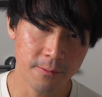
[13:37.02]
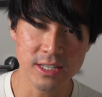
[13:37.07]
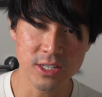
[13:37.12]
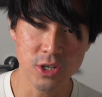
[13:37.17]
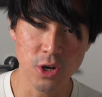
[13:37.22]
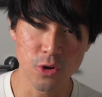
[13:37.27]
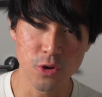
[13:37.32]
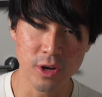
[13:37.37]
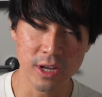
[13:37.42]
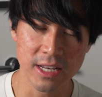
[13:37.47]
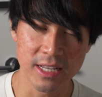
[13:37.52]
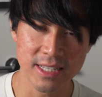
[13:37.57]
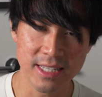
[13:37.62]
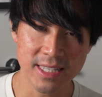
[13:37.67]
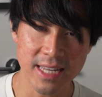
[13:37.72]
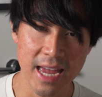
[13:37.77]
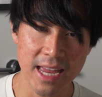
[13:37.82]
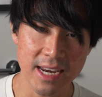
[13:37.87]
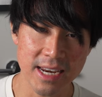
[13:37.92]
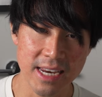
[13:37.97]
So you can
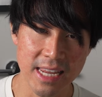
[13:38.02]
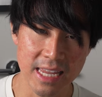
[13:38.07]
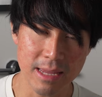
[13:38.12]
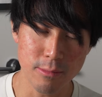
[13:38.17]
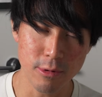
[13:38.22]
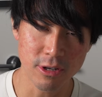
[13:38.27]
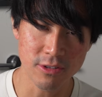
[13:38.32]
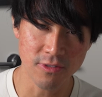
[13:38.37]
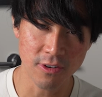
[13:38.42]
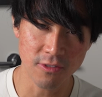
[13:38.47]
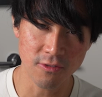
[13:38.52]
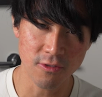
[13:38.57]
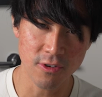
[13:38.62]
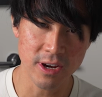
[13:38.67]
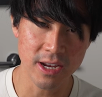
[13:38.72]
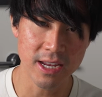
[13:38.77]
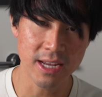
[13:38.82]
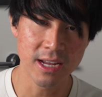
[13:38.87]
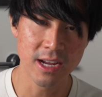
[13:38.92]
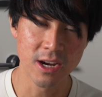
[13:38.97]
send emails for
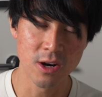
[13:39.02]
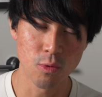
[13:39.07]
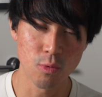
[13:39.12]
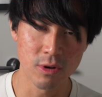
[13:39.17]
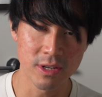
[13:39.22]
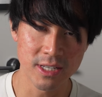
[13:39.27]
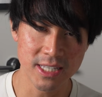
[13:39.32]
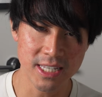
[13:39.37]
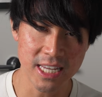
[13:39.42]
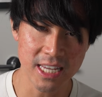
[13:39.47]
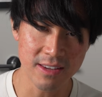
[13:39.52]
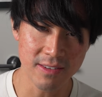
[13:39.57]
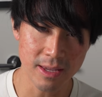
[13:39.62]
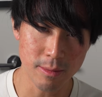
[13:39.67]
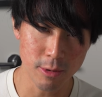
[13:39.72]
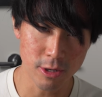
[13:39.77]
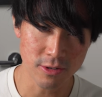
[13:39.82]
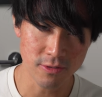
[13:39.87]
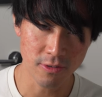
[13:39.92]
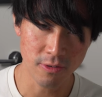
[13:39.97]
free, receive
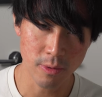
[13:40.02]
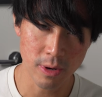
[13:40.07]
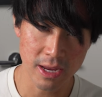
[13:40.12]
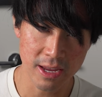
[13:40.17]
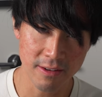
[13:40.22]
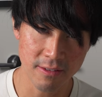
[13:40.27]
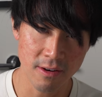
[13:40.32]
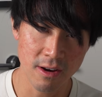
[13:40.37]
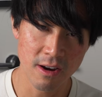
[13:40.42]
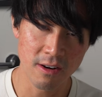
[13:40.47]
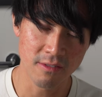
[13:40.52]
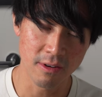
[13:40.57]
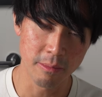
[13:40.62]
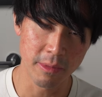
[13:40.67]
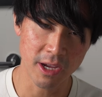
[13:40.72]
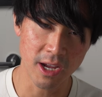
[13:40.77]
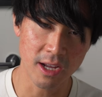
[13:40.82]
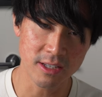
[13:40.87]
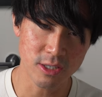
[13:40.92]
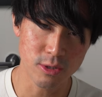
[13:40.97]
emails for free from
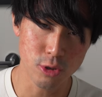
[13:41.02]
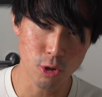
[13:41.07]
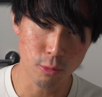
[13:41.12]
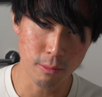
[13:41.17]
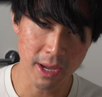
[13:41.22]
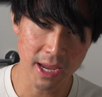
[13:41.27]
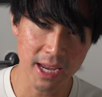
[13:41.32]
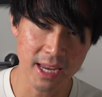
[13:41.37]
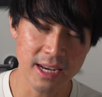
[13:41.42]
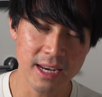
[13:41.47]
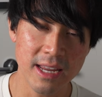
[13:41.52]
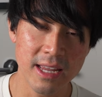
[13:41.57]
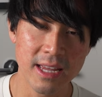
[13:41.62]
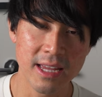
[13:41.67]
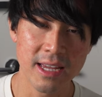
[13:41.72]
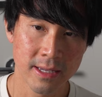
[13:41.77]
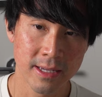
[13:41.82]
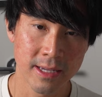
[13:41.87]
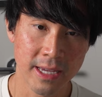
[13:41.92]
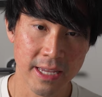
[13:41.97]
the custom domain.
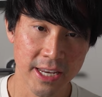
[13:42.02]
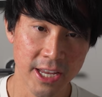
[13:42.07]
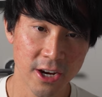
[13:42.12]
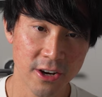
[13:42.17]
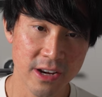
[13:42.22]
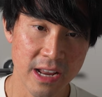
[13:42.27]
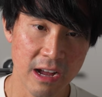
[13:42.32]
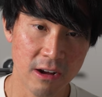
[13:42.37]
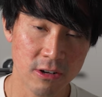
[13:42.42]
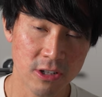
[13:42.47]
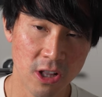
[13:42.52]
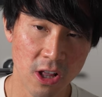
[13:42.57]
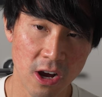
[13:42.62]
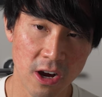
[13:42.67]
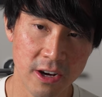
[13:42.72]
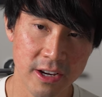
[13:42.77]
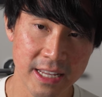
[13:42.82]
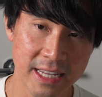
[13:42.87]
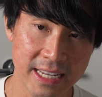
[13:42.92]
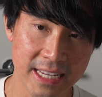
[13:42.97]
And here now
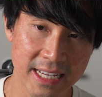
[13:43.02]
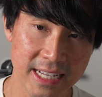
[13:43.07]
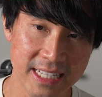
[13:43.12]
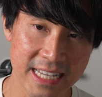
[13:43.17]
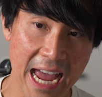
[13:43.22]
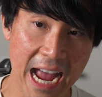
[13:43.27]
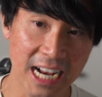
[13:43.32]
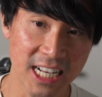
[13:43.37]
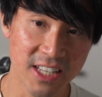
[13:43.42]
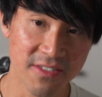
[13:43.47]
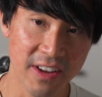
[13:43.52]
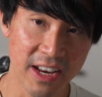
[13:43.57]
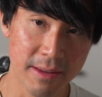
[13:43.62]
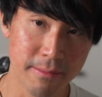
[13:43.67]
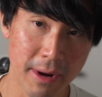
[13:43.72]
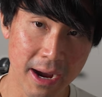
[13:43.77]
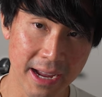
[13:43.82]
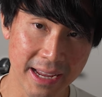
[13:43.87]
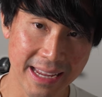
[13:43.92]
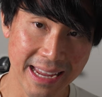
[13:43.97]
Claude is
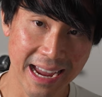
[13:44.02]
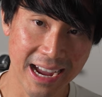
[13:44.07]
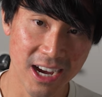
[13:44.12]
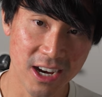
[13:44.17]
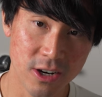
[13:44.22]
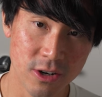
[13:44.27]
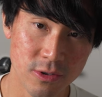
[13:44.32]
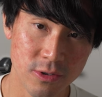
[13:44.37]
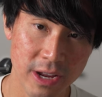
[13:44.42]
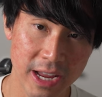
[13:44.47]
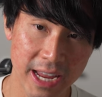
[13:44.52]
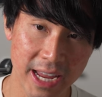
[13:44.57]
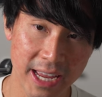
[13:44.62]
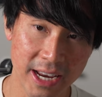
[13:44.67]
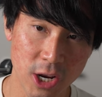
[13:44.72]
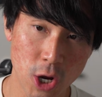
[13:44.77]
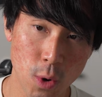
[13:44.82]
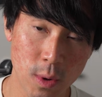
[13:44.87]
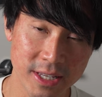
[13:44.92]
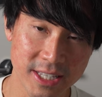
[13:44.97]
activating my account
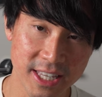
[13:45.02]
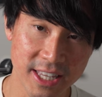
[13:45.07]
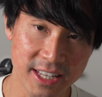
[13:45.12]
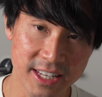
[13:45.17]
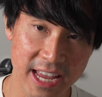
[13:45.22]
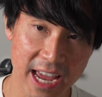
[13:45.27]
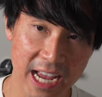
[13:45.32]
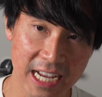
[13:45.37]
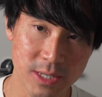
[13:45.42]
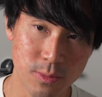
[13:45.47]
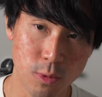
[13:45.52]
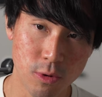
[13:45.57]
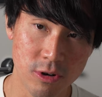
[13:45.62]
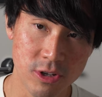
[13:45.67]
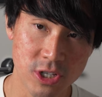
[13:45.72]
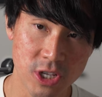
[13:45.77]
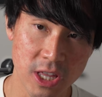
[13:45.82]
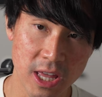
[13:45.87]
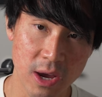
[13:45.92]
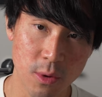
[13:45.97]
and going to the
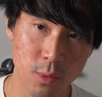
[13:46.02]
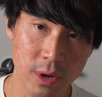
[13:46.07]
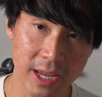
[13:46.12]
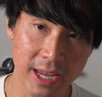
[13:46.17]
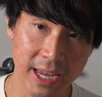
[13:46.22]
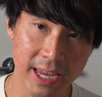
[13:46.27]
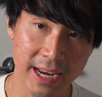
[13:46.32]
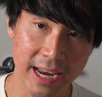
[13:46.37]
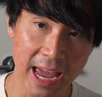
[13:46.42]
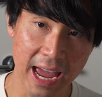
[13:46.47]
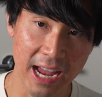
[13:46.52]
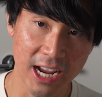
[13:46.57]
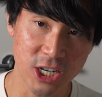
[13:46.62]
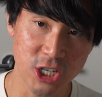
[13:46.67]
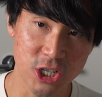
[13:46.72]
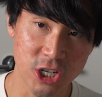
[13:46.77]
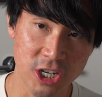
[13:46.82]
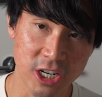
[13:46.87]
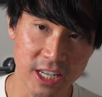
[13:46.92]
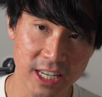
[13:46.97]
dashboard so that we can
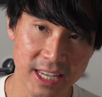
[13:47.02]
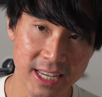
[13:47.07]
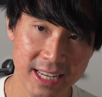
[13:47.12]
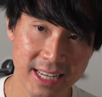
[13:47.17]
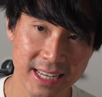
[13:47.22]
actually